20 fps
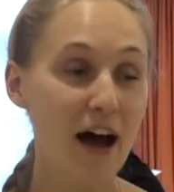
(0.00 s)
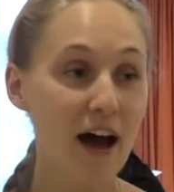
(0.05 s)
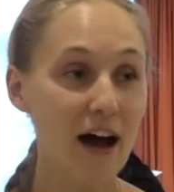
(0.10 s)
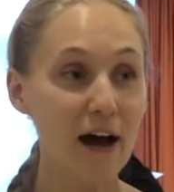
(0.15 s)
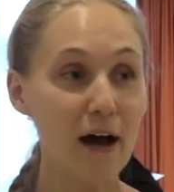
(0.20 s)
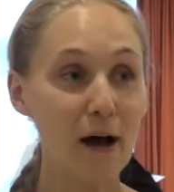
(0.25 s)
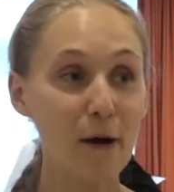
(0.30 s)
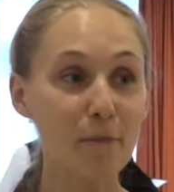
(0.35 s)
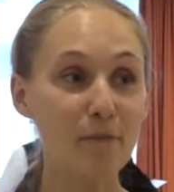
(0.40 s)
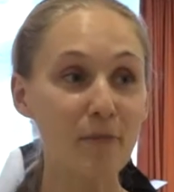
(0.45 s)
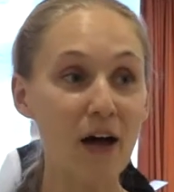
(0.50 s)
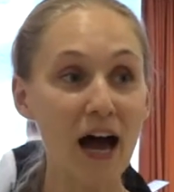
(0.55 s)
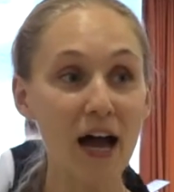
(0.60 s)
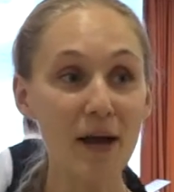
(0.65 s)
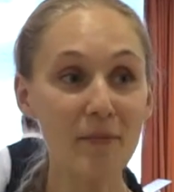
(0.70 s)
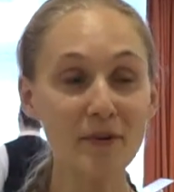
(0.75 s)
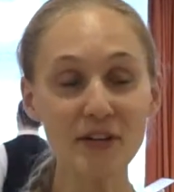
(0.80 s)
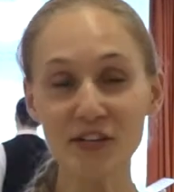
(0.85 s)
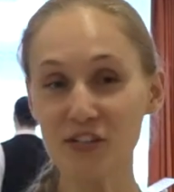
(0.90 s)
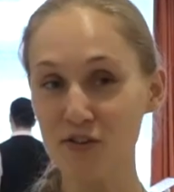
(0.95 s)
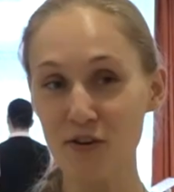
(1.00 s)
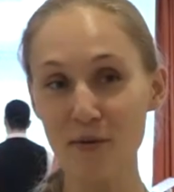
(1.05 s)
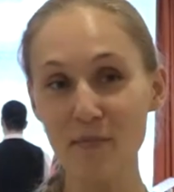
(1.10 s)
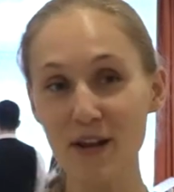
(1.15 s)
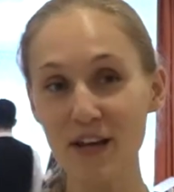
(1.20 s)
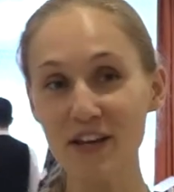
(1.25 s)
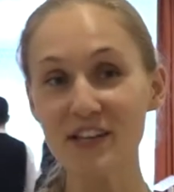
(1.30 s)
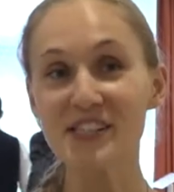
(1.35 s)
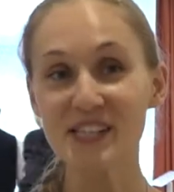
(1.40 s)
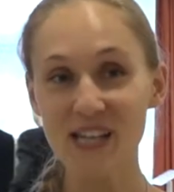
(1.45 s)
I'm
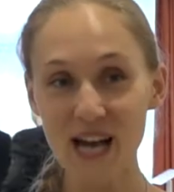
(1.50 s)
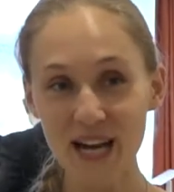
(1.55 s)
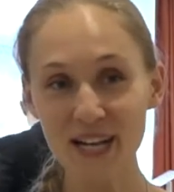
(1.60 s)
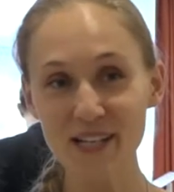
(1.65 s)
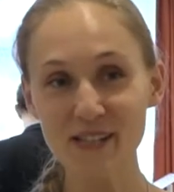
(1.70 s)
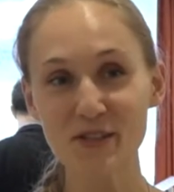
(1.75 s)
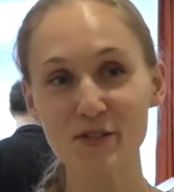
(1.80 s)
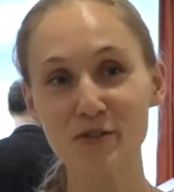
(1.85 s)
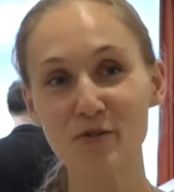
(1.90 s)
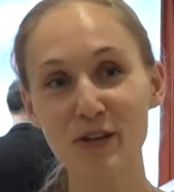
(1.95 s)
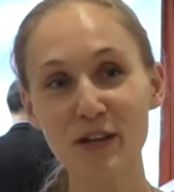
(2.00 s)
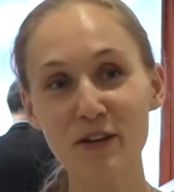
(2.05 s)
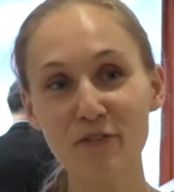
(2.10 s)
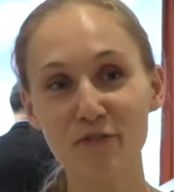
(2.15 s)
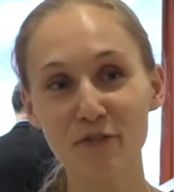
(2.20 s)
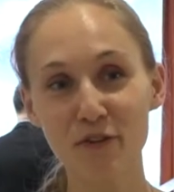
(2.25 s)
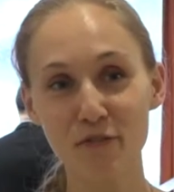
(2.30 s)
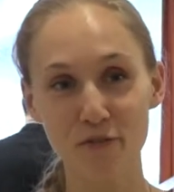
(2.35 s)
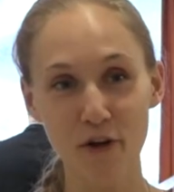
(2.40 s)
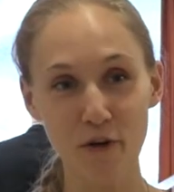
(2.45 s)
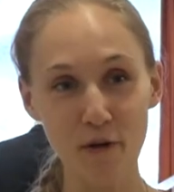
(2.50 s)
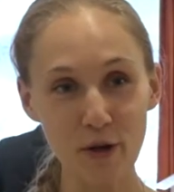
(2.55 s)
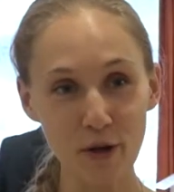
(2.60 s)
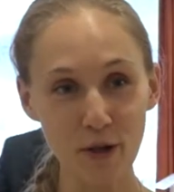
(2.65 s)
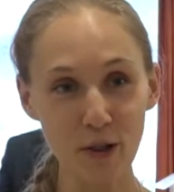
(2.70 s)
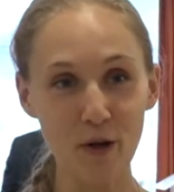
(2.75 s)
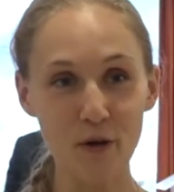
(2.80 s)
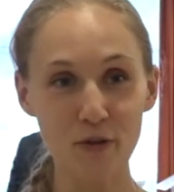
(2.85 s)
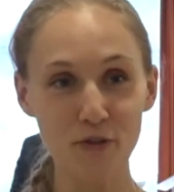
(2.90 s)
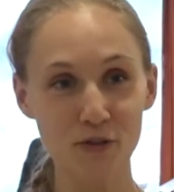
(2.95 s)
extremely excited to live very
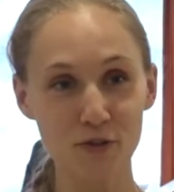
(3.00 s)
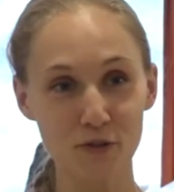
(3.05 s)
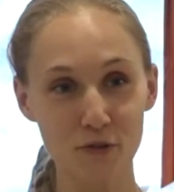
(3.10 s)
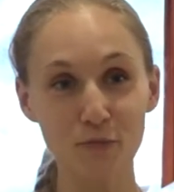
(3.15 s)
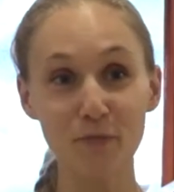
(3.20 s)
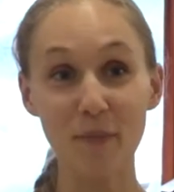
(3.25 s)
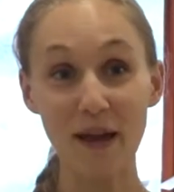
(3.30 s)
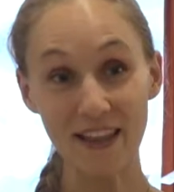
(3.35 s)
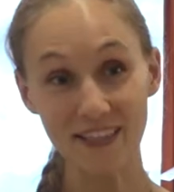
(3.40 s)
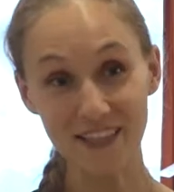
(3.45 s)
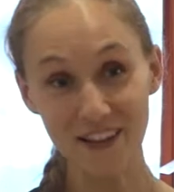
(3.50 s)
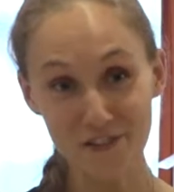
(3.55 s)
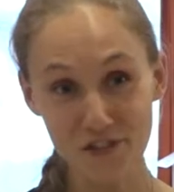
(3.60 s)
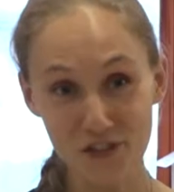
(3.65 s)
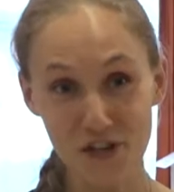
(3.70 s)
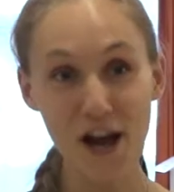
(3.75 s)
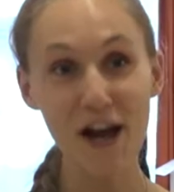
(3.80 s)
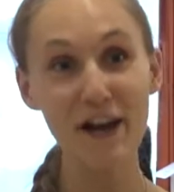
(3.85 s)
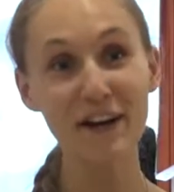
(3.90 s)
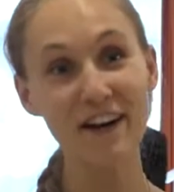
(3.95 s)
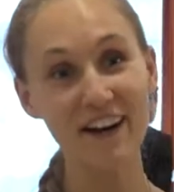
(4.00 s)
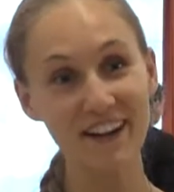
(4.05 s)
close to mainland China.